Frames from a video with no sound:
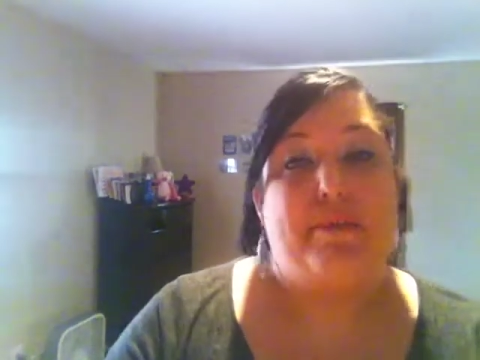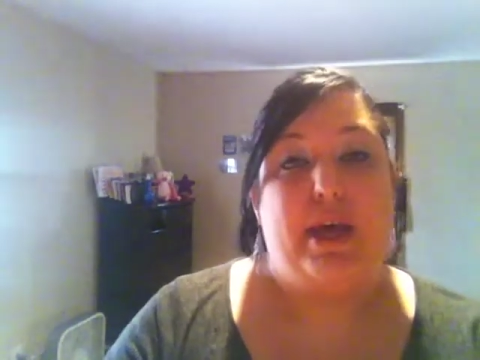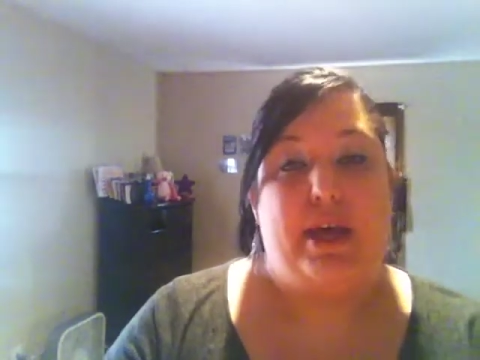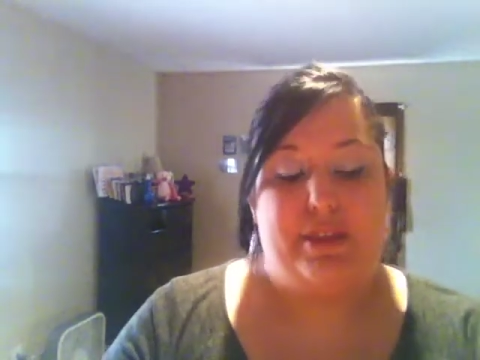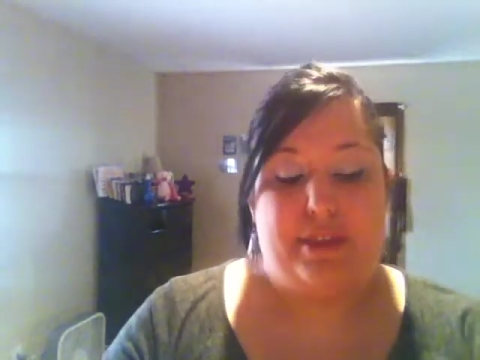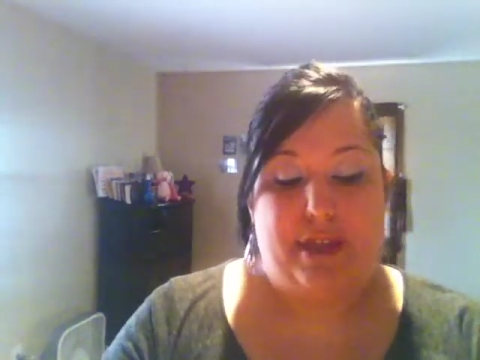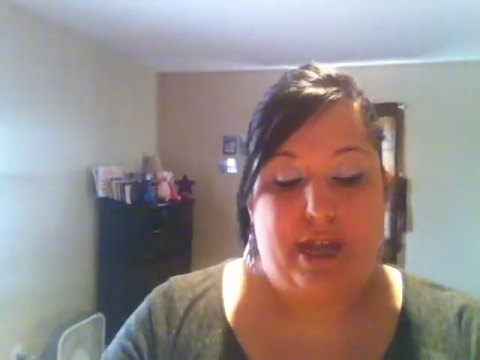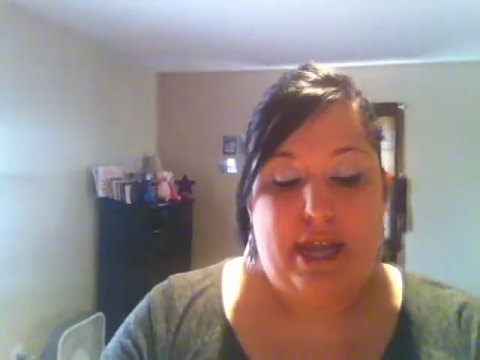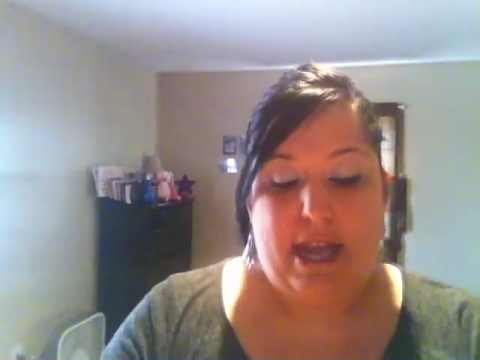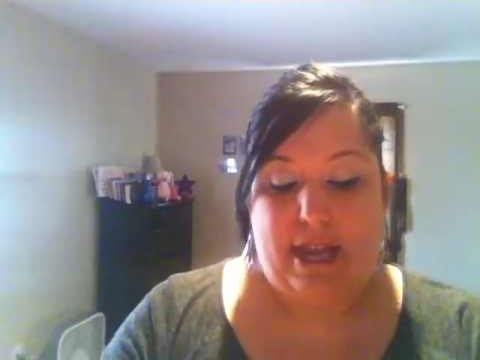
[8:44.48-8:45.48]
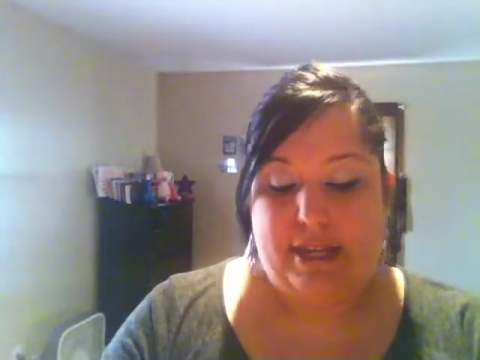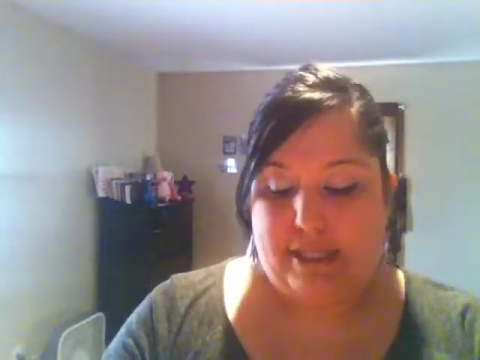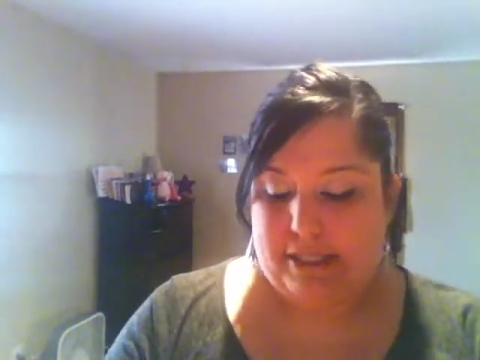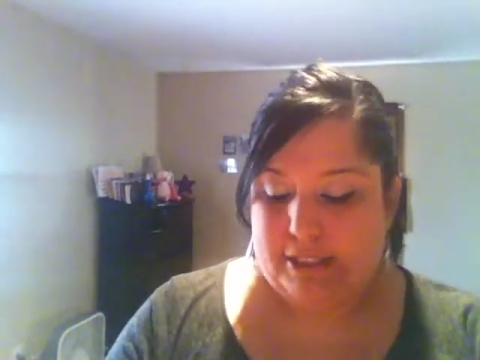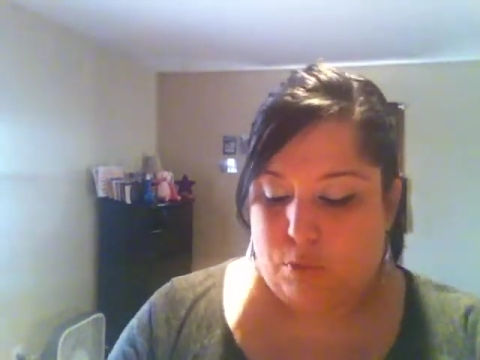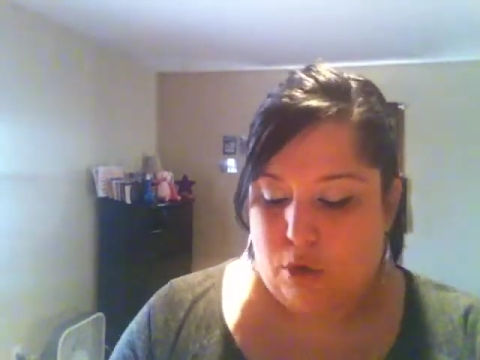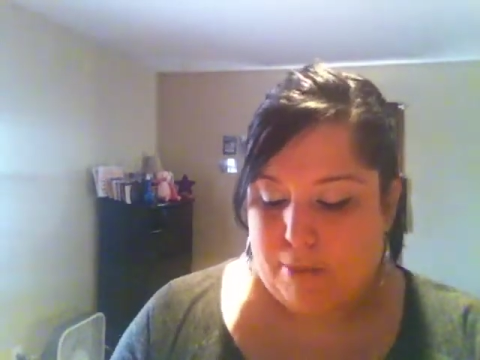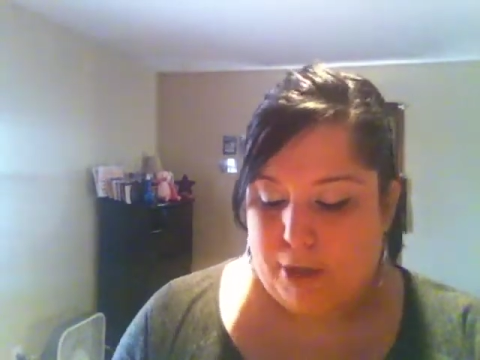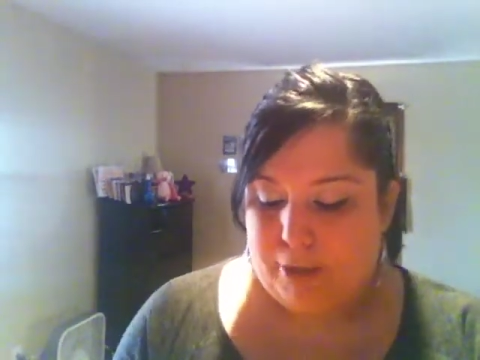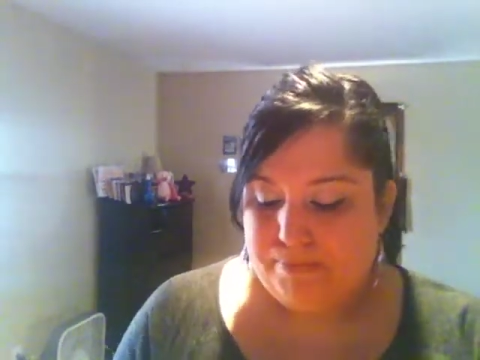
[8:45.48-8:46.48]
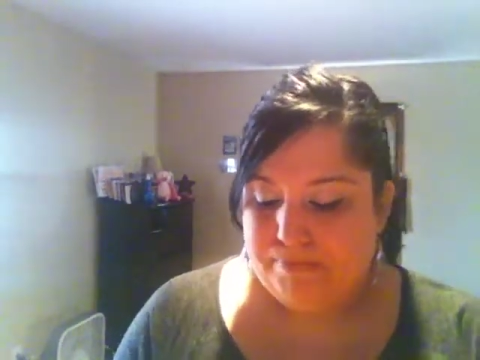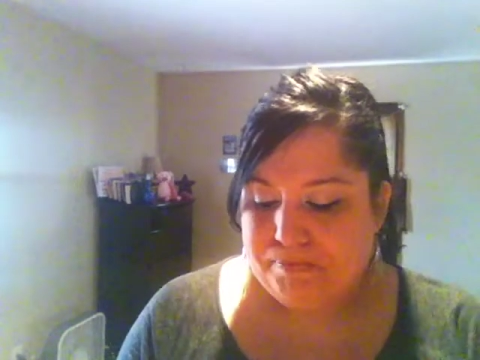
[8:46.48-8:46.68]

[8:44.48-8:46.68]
the month and get this warmer,